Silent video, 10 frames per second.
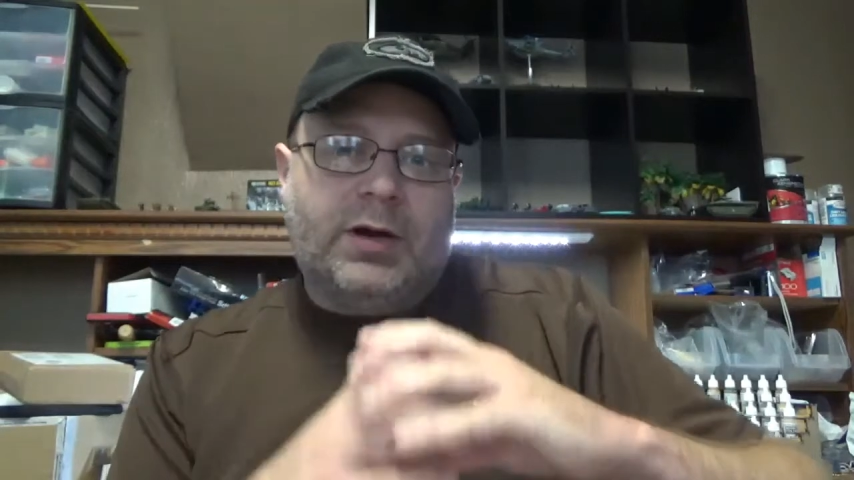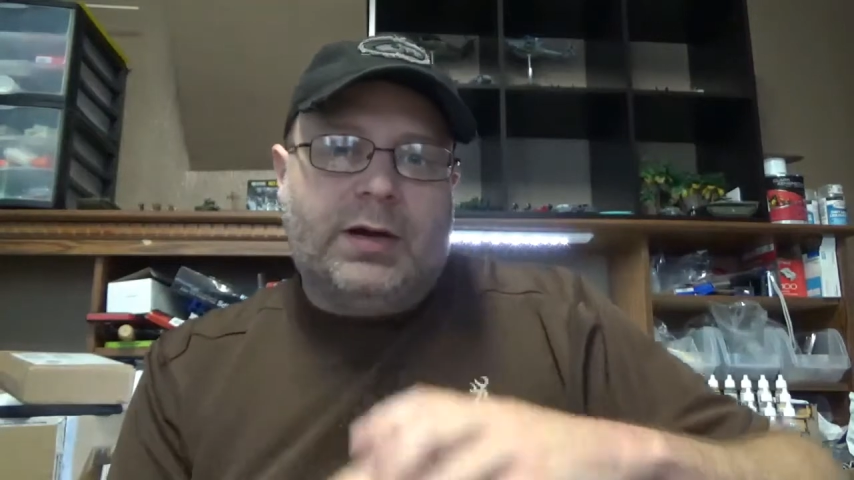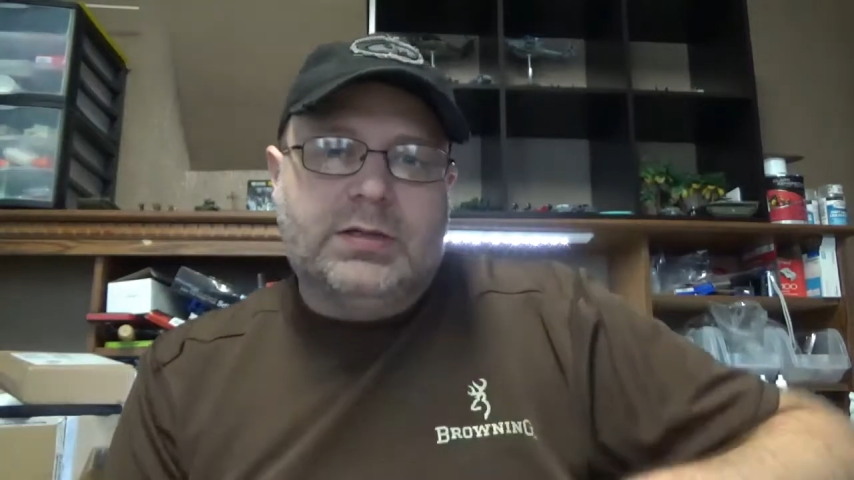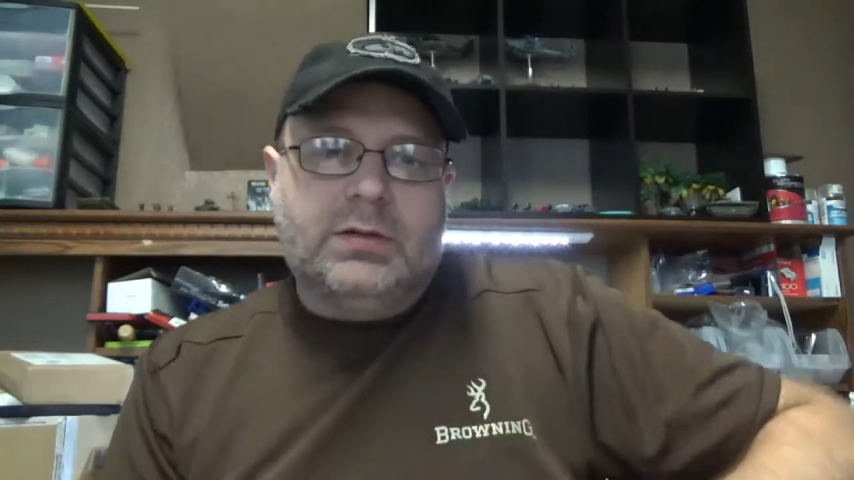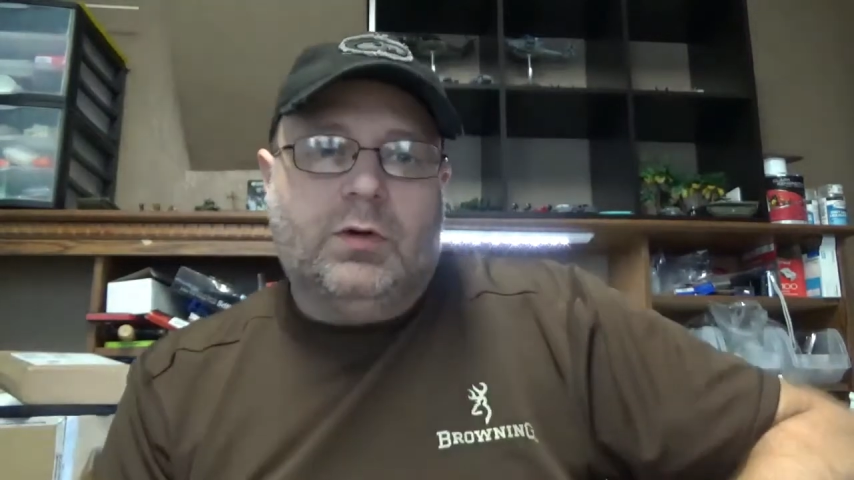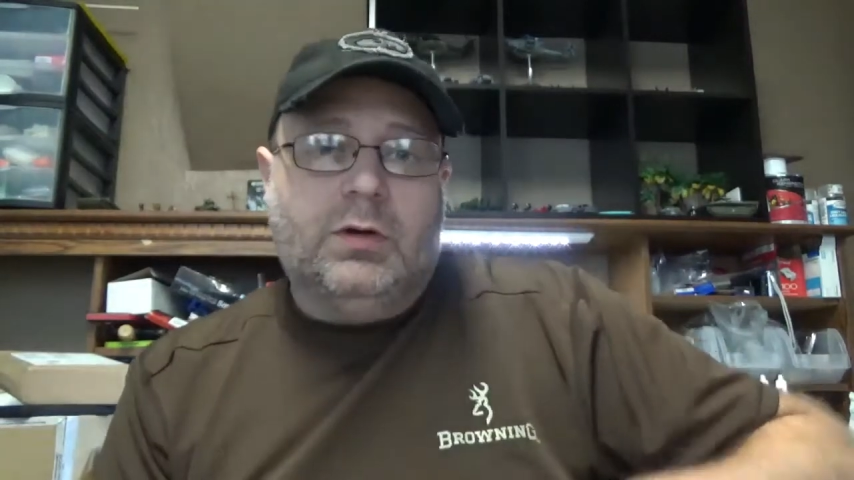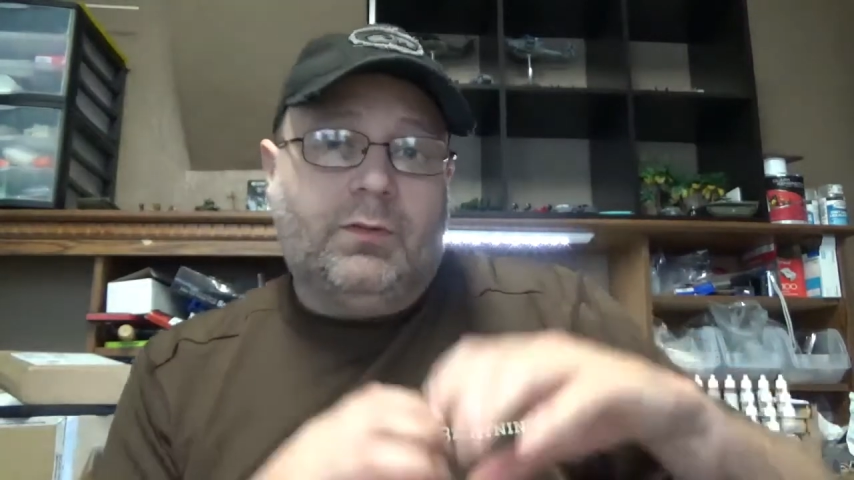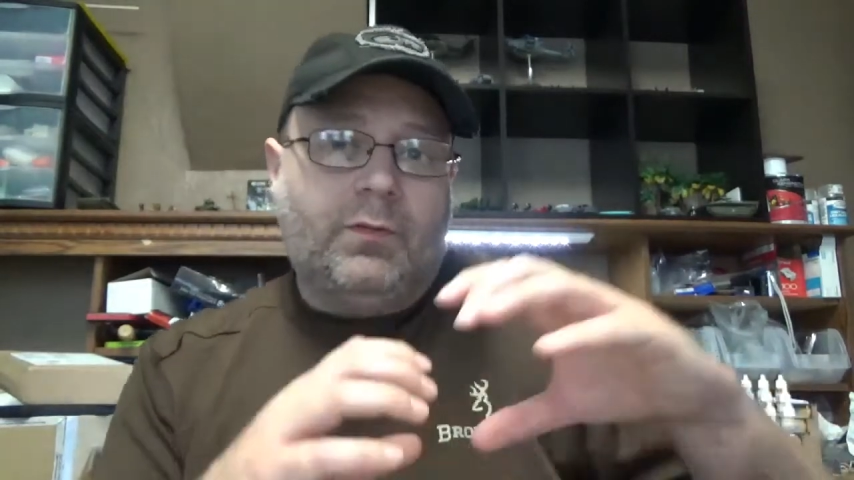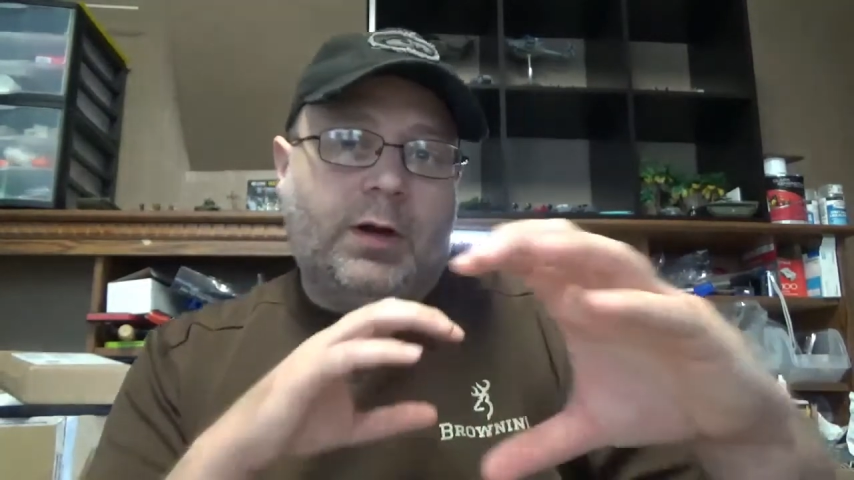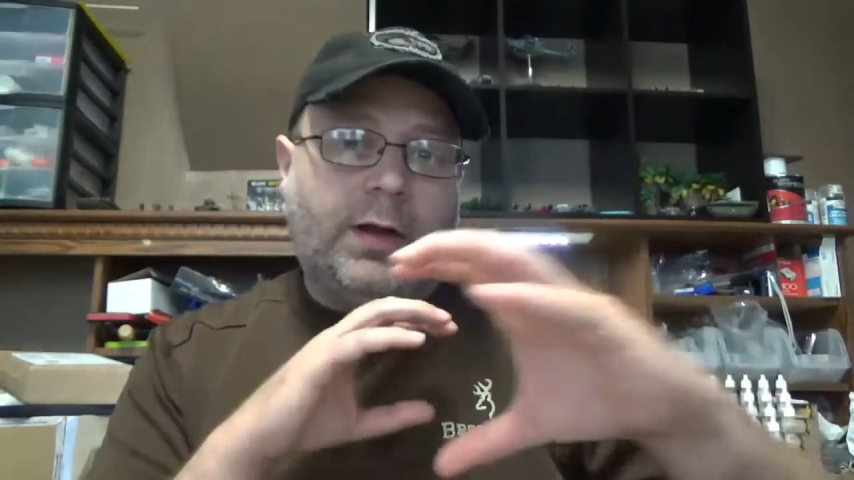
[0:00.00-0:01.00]
track somewhere,
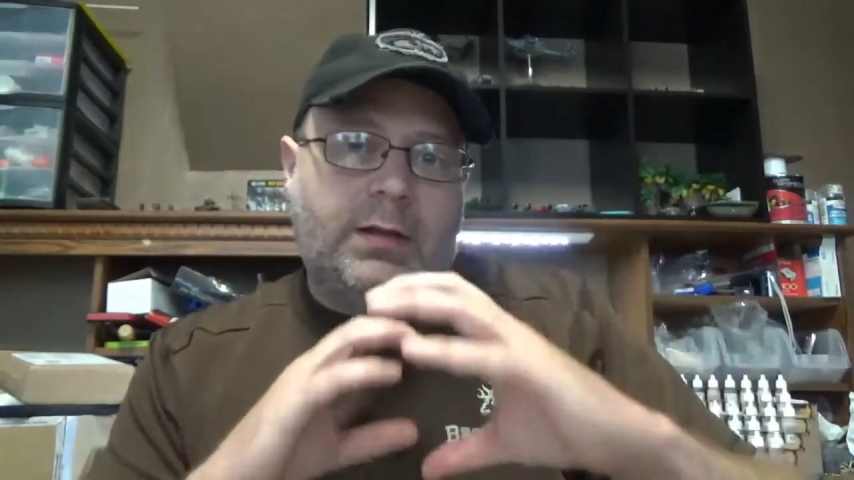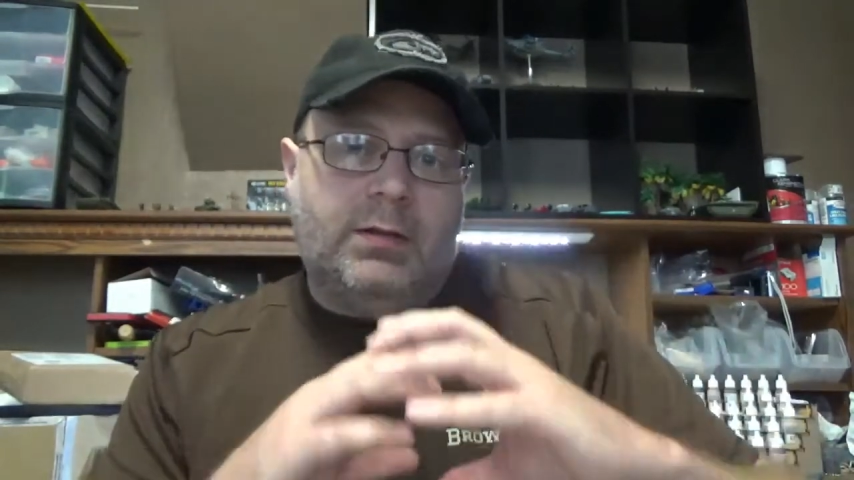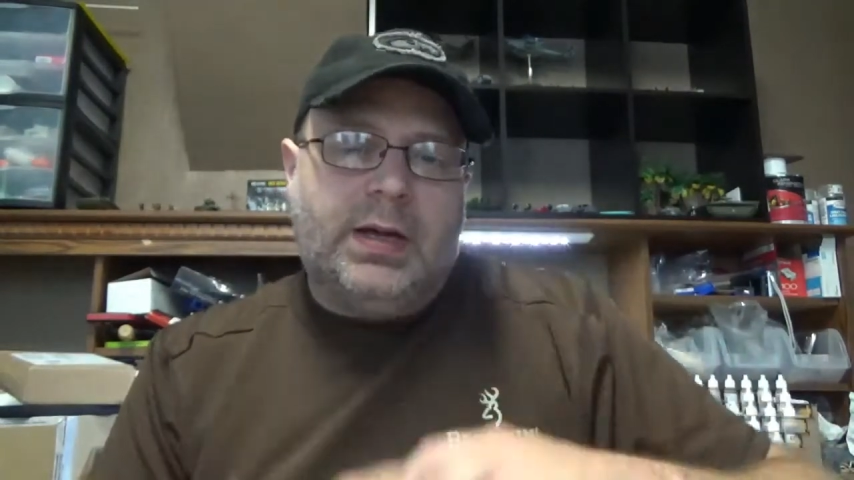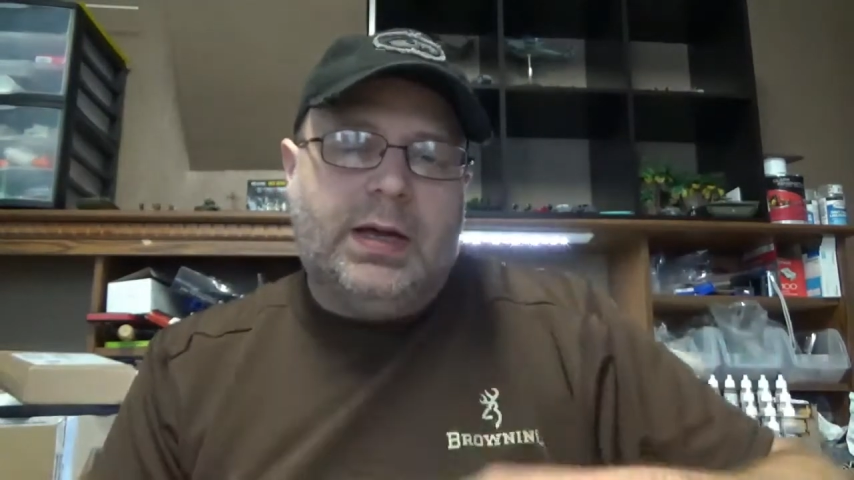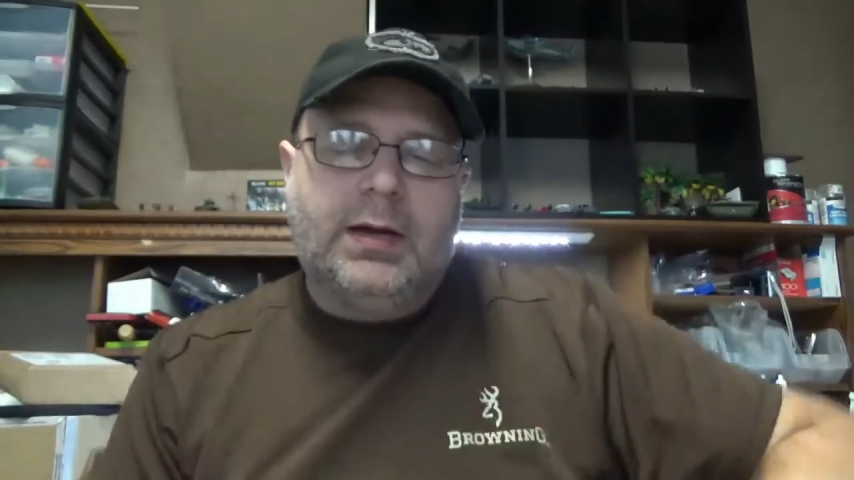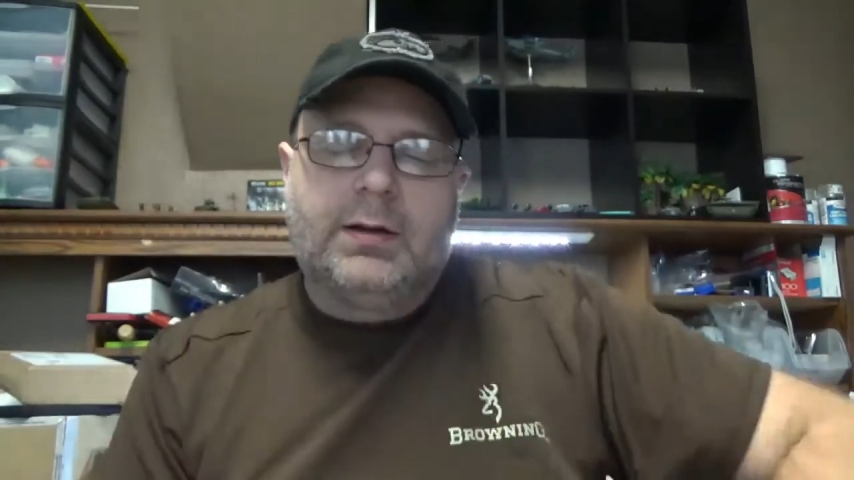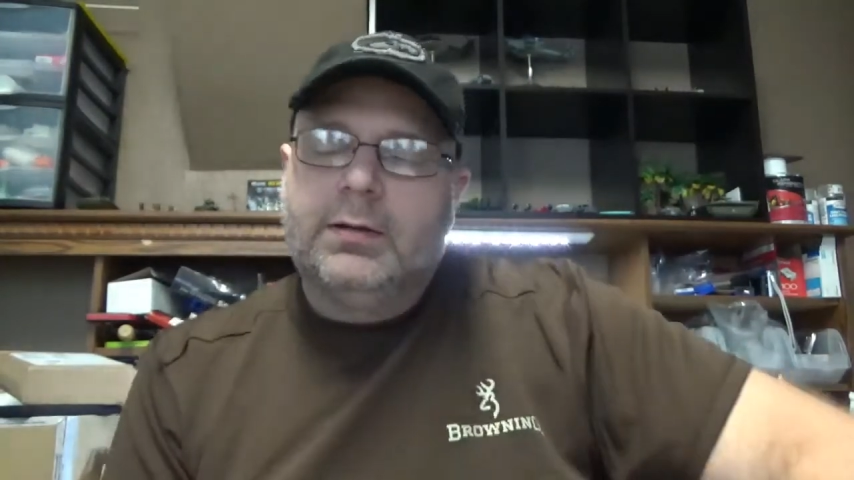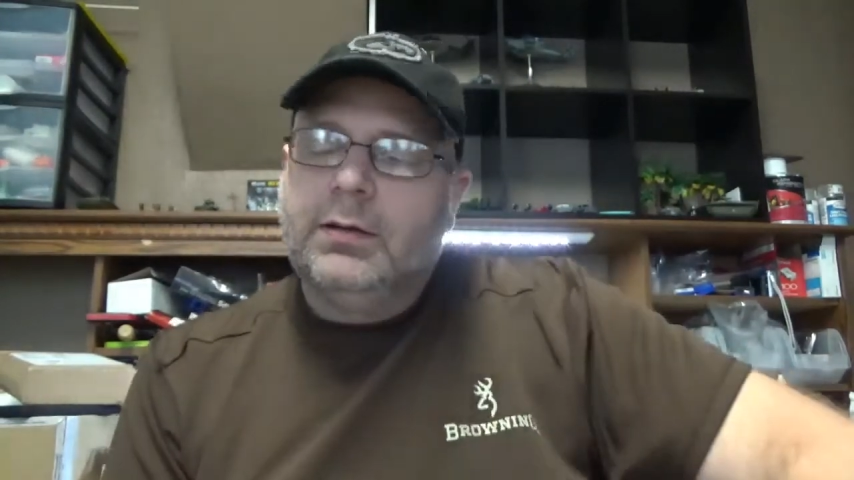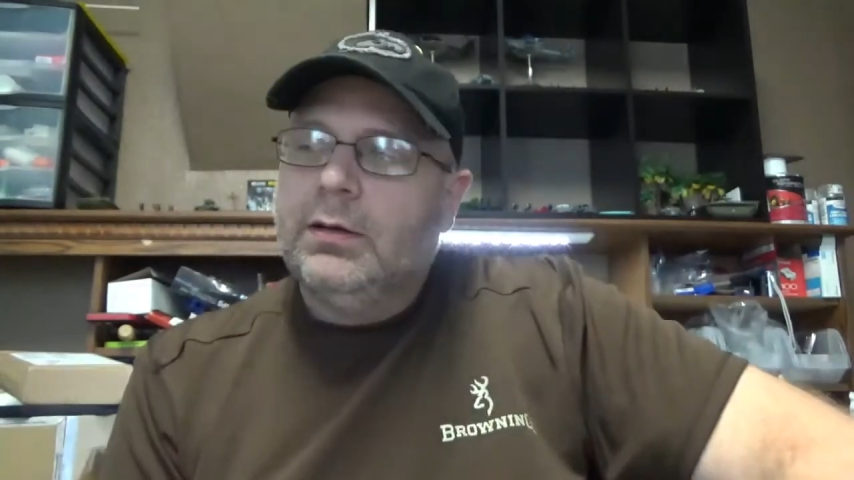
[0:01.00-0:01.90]
the front and the back.